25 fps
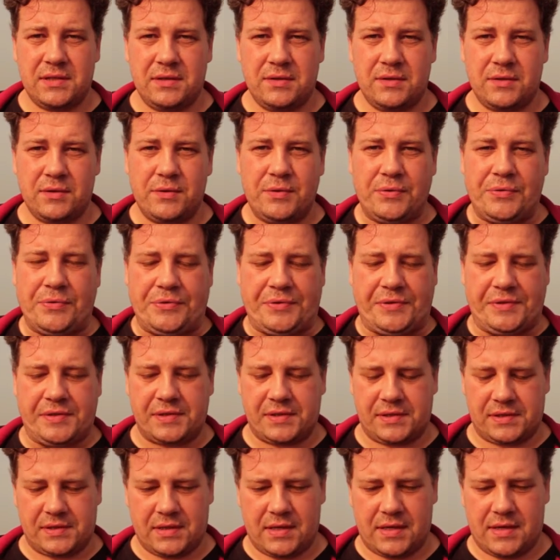you
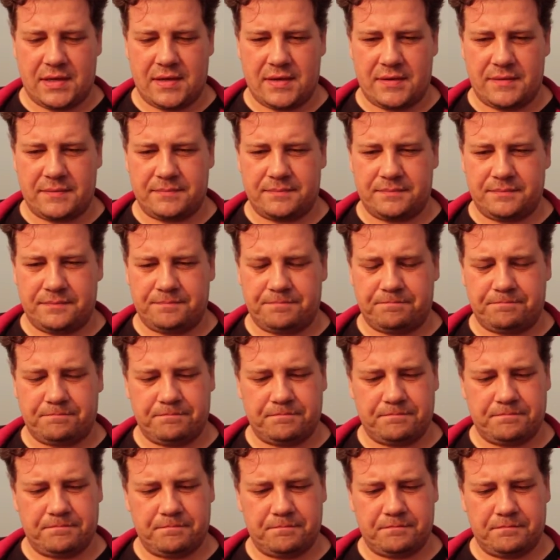use um,
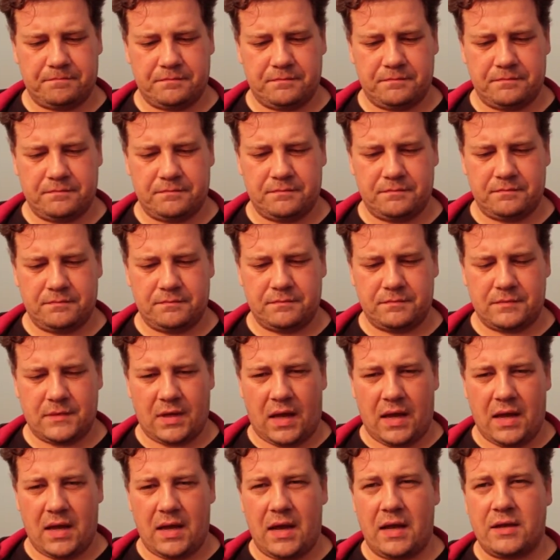
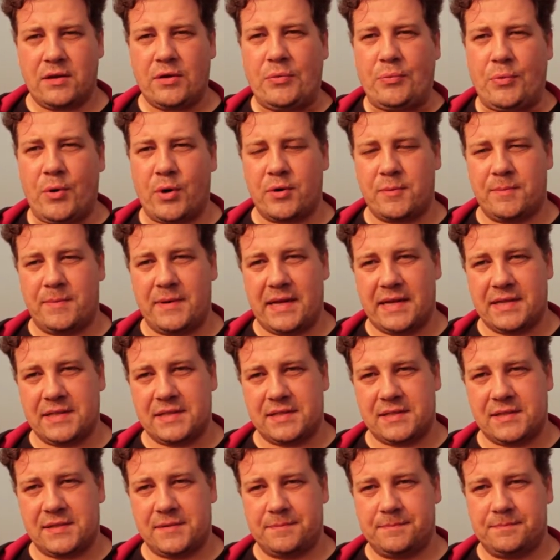at your
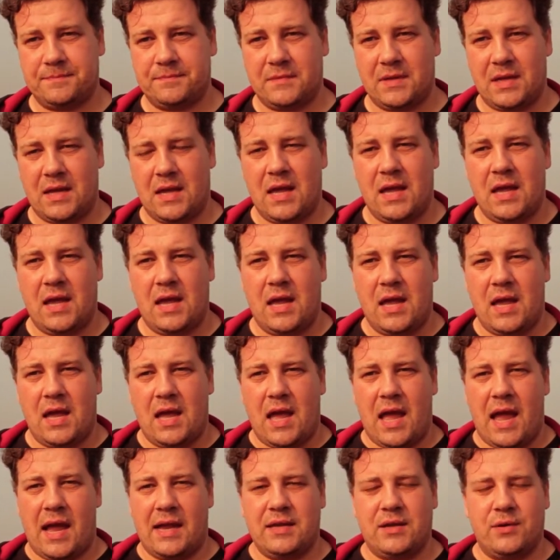workplace,
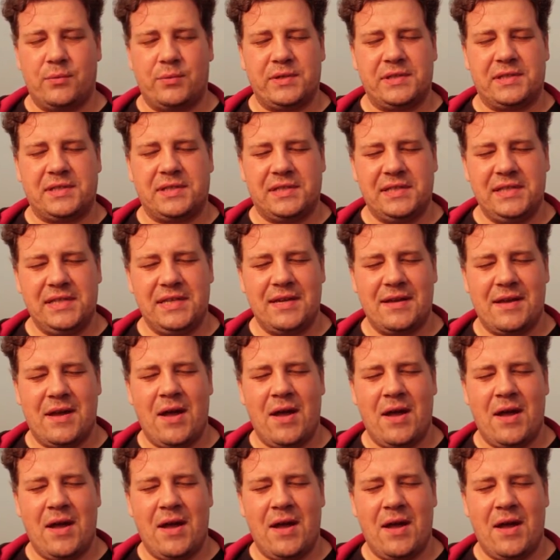and you will see